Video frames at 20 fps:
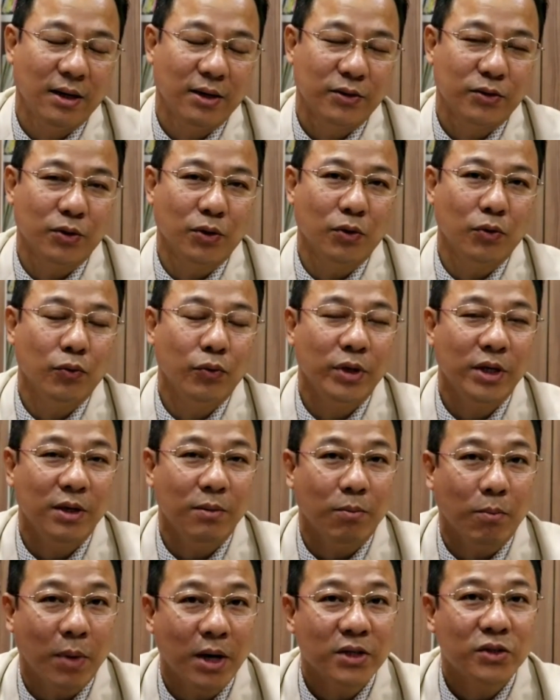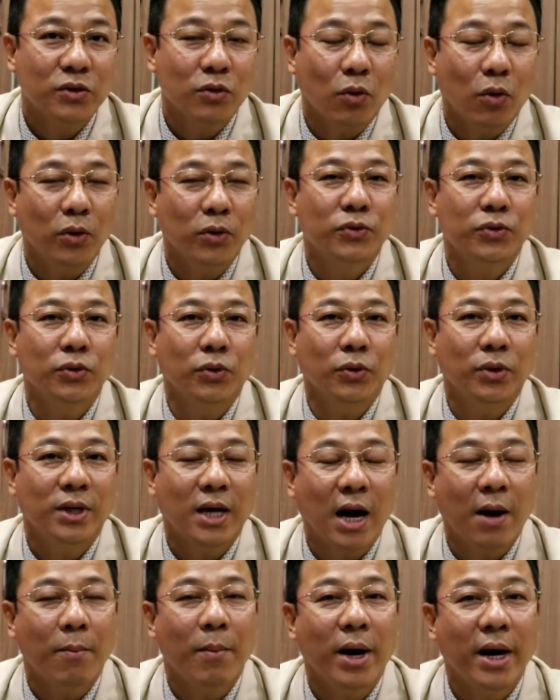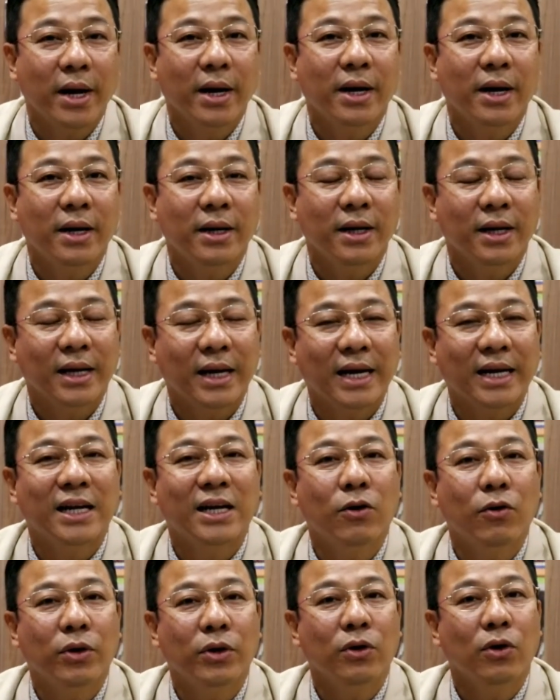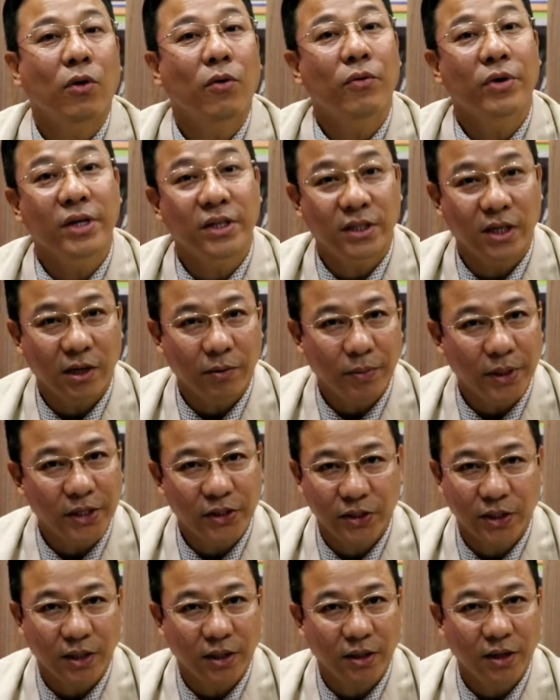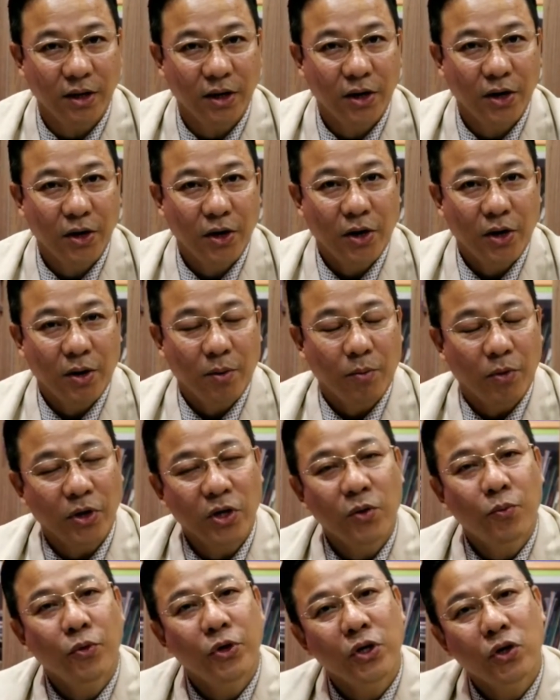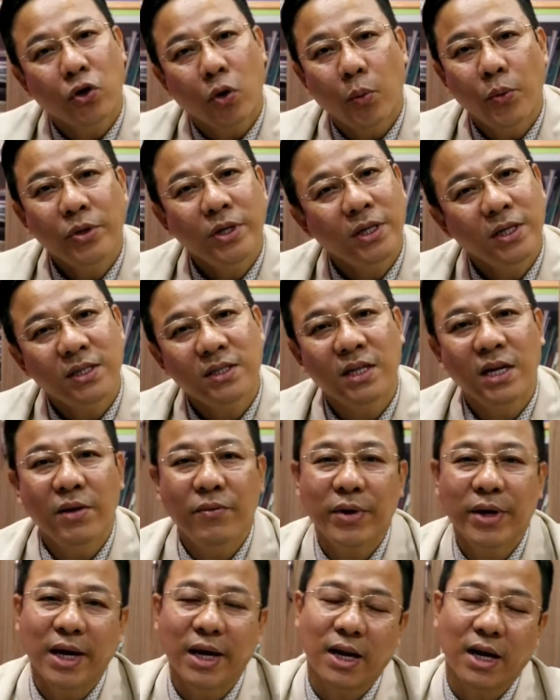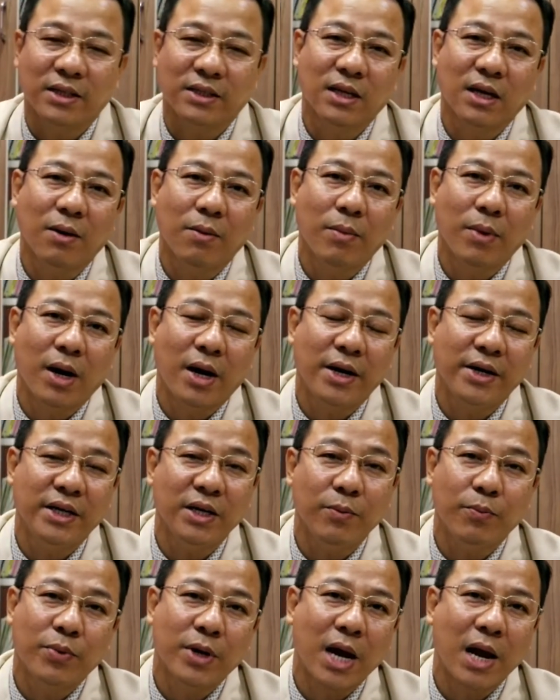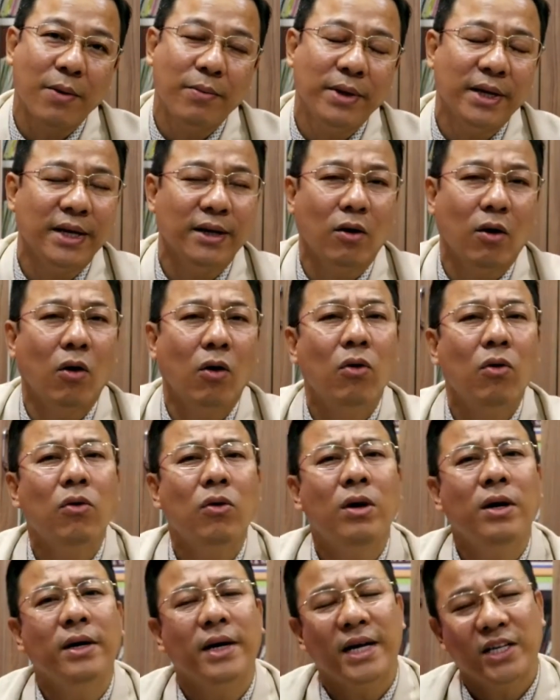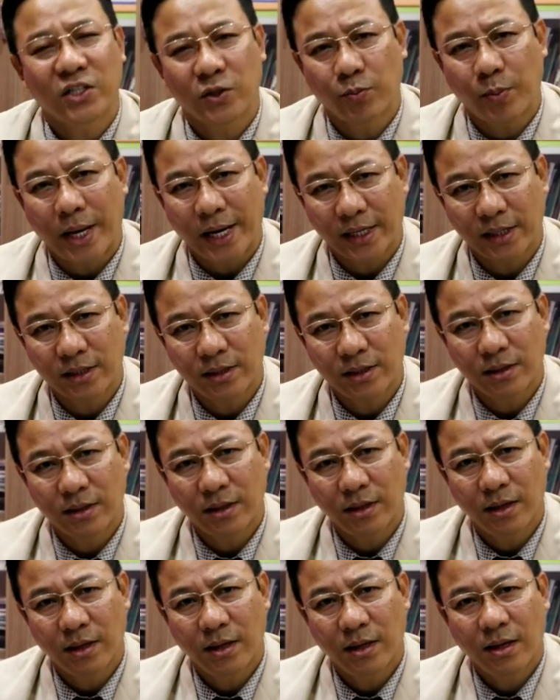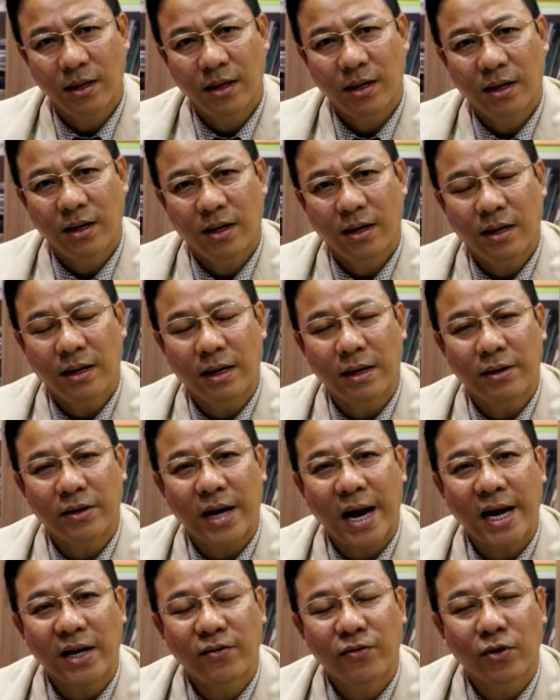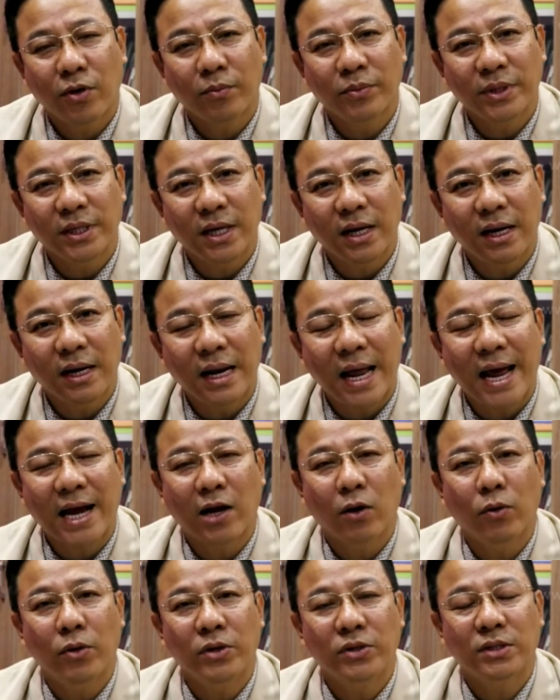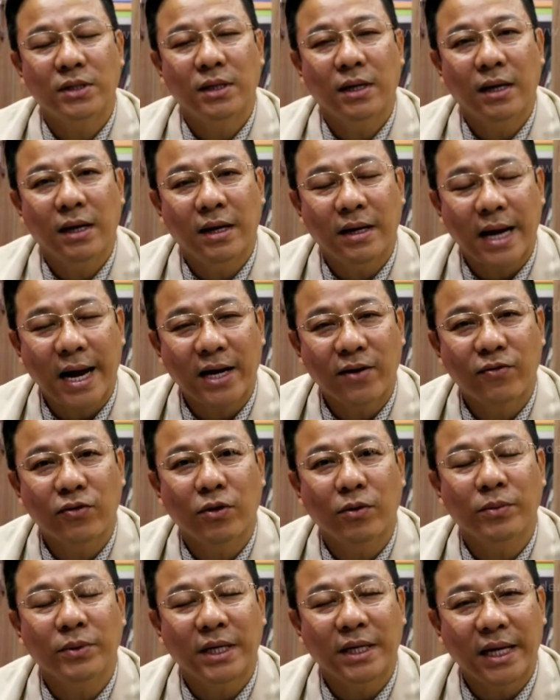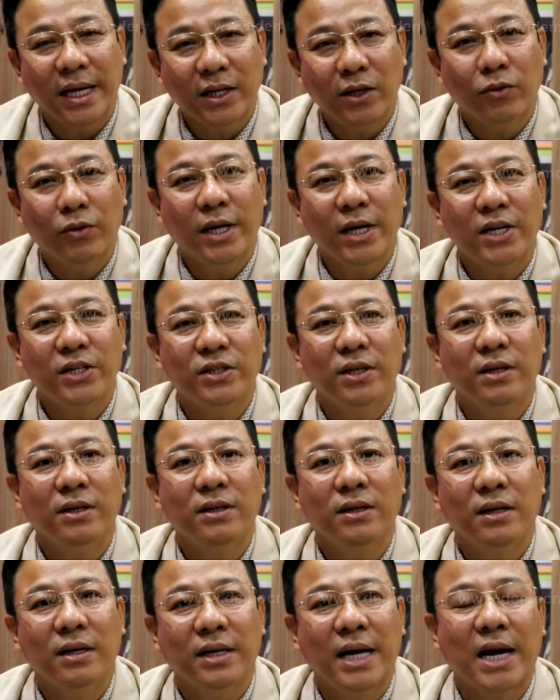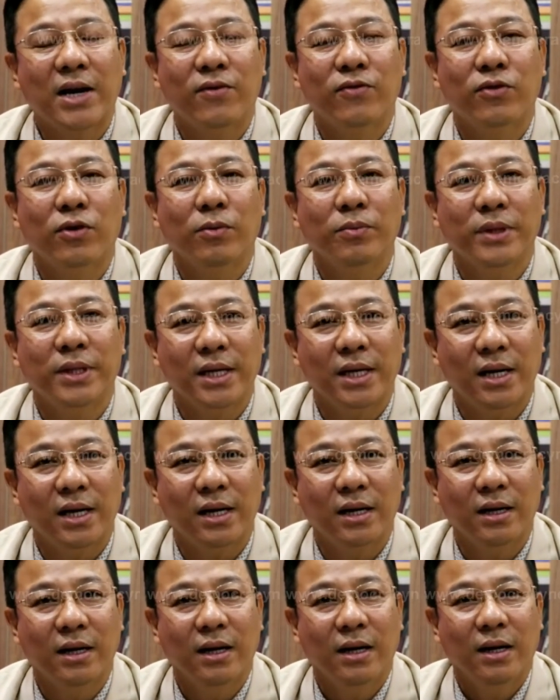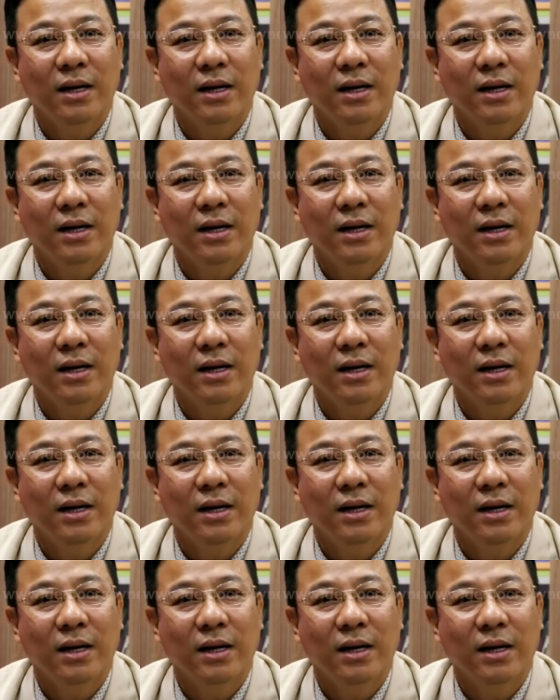So we must also come under the category of reservation. Manipuri communities living in Assam are deprived in all respects, right from their language, right from their education, right from their